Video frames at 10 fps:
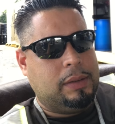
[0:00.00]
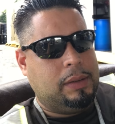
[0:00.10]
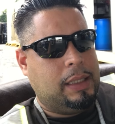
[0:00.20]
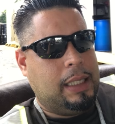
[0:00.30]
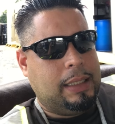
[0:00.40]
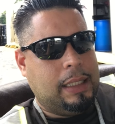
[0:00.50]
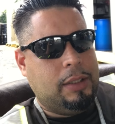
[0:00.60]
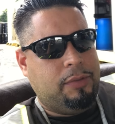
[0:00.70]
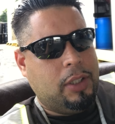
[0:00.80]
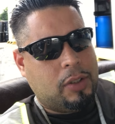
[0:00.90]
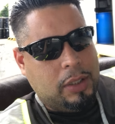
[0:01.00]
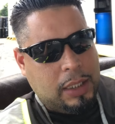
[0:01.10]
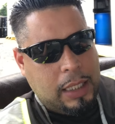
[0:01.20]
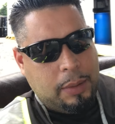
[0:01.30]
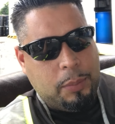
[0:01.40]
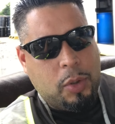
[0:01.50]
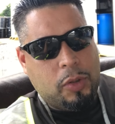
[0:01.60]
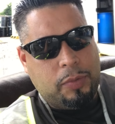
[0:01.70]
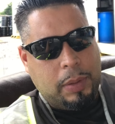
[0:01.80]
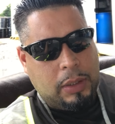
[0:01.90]
You gotta get in the vehicle, you gotta
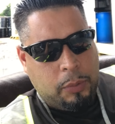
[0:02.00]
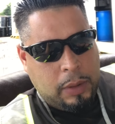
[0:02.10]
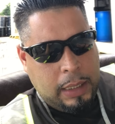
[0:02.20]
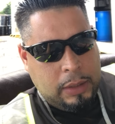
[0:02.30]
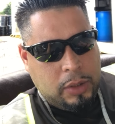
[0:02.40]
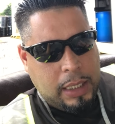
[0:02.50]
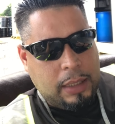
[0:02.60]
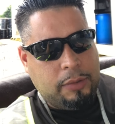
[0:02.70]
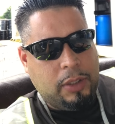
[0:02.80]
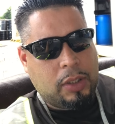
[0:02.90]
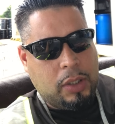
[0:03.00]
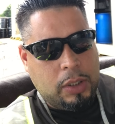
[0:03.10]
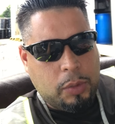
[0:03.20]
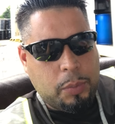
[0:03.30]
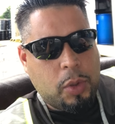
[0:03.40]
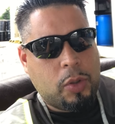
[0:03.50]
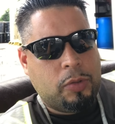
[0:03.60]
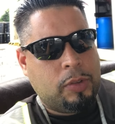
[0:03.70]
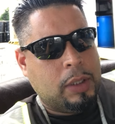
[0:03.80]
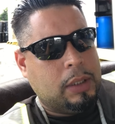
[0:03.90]
move, but the way you get in the vehicle and you
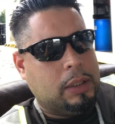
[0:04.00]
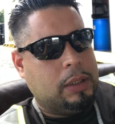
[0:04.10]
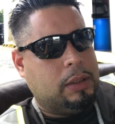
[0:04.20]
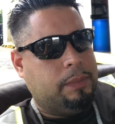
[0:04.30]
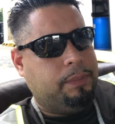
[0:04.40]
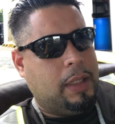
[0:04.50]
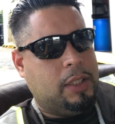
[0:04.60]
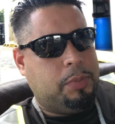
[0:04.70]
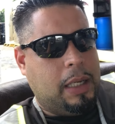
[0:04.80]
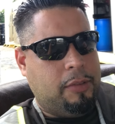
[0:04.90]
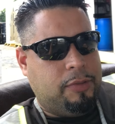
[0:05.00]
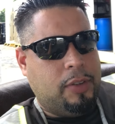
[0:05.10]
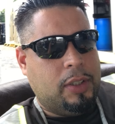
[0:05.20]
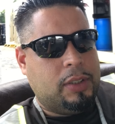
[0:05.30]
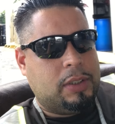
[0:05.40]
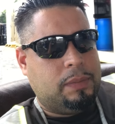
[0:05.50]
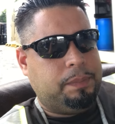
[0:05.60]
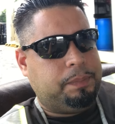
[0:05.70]
move is by first